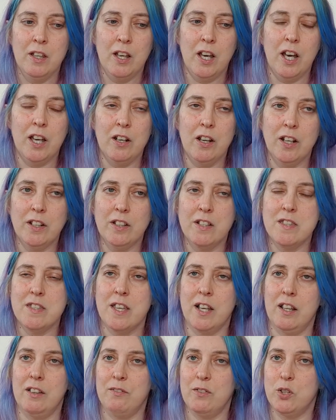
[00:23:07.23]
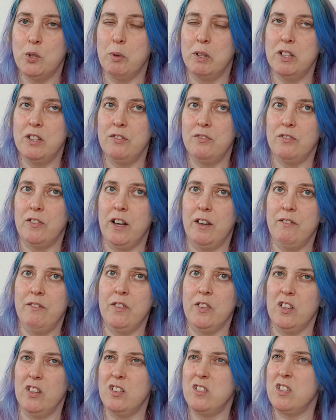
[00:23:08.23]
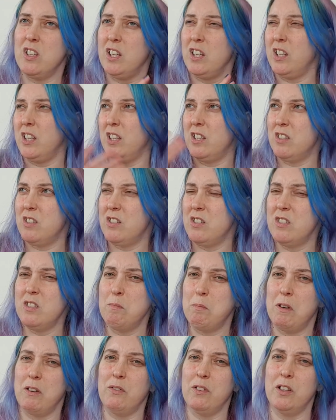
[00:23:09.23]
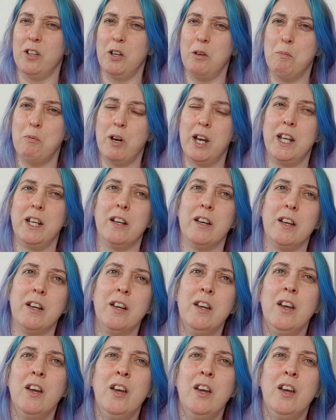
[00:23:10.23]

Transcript: and I can sell it for £25, £30, it's just a bit of a no-brainer.